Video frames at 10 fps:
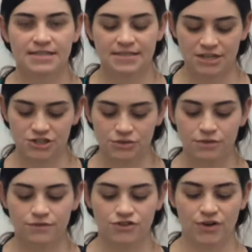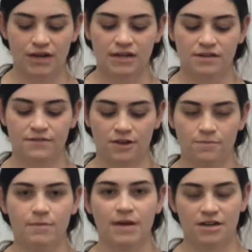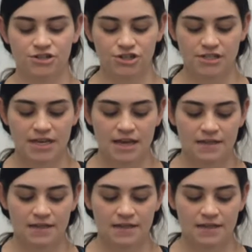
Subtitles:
essential for training and development managers.